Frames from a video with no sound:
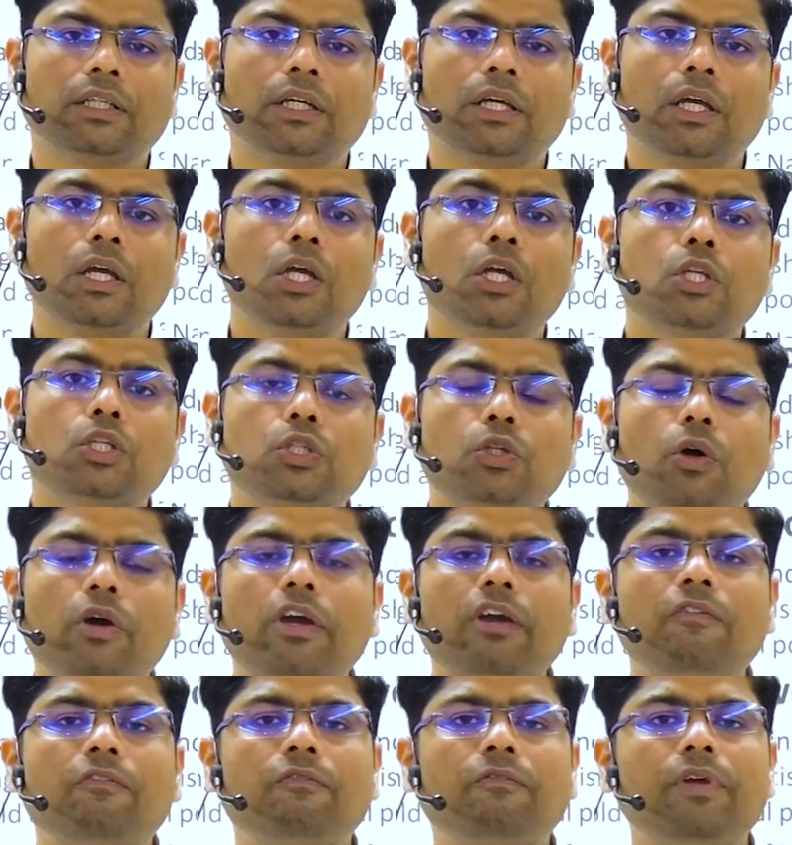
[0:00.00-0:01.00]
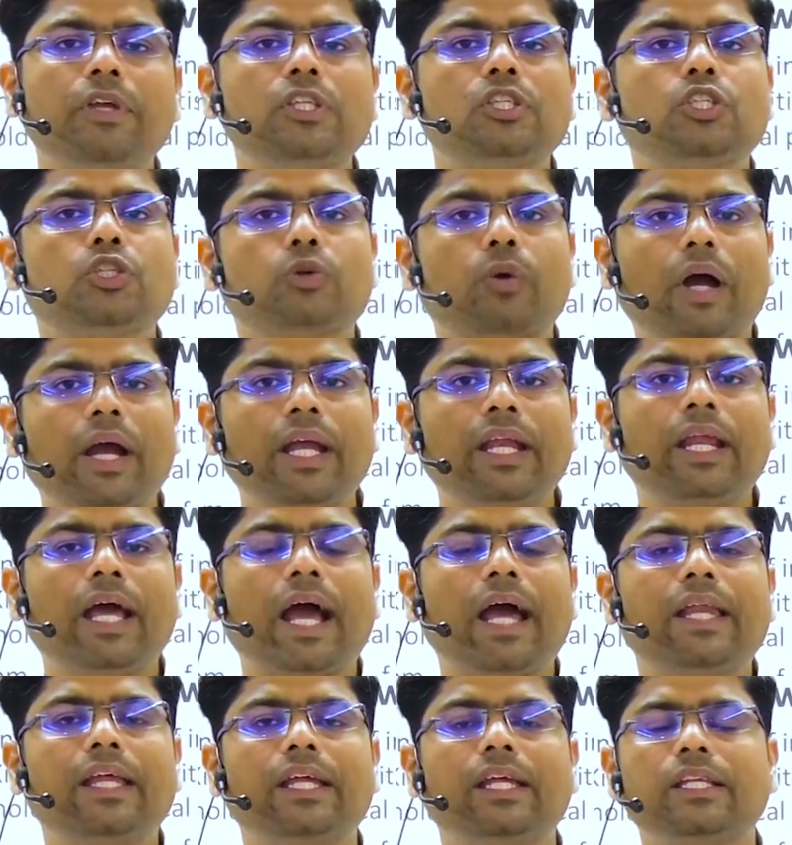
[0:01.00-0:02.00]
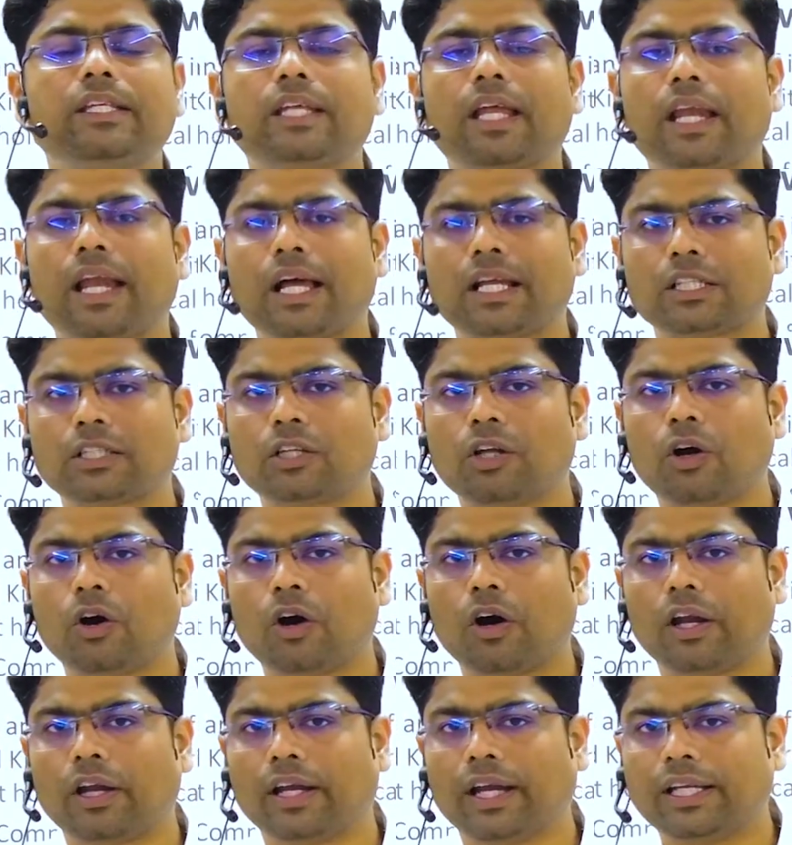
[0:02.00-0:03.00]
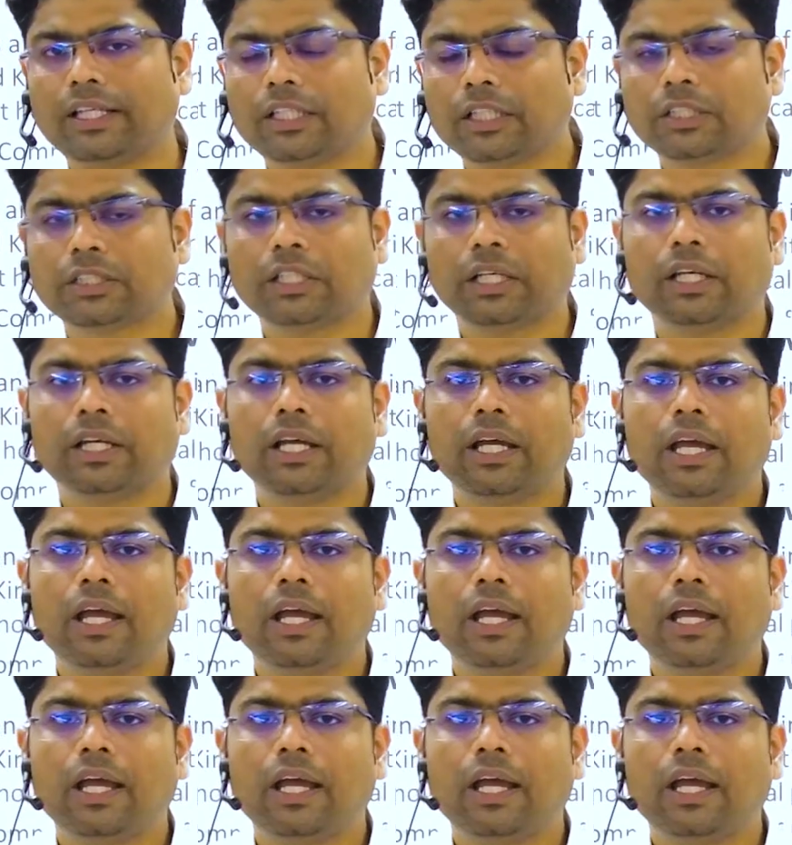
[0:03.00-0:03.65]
So if we join any international organization